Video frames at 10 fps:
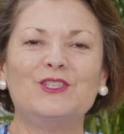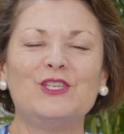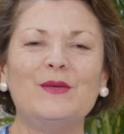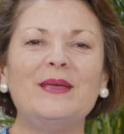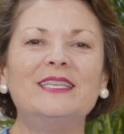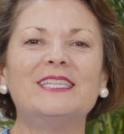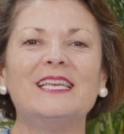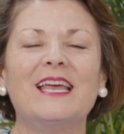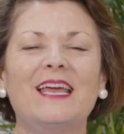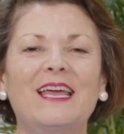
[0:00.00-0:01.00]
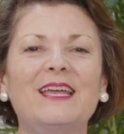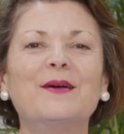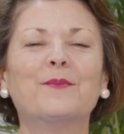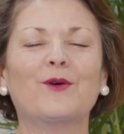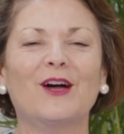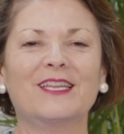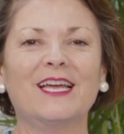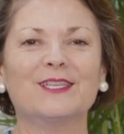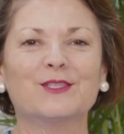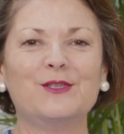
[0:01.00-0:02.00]
GBTA
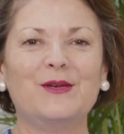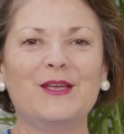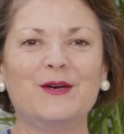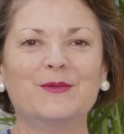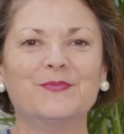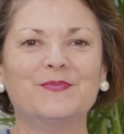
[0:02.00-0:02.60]
broadcast studio.